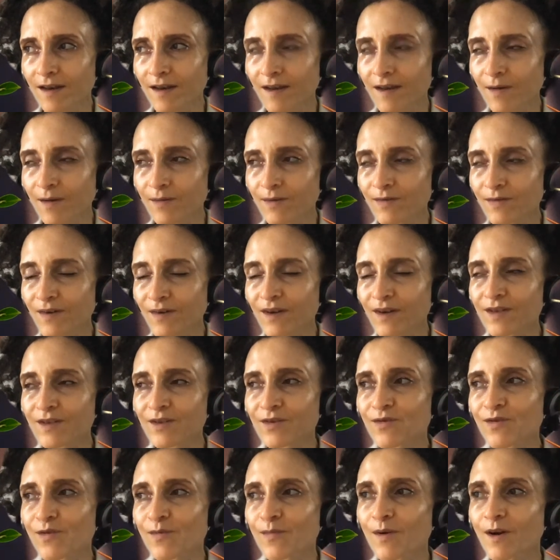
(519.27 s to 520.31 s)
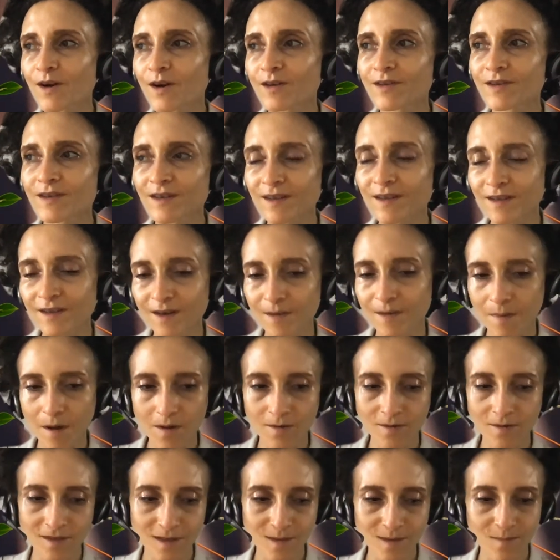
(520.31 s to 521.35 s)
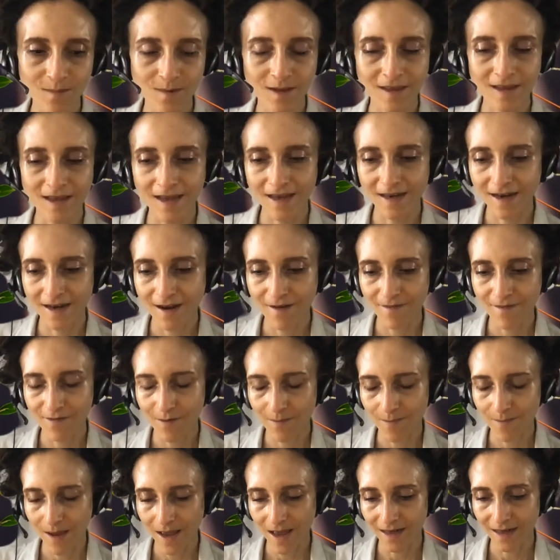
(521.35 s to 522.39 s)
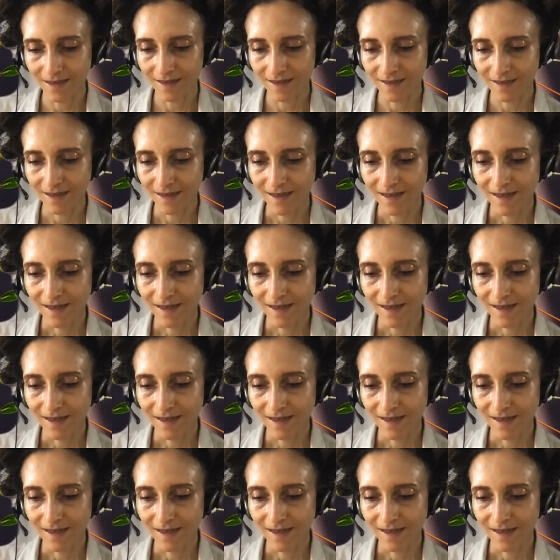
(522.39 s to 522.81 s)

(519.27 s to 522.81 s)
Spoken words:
that was very sort of personal and about someone they'd never met.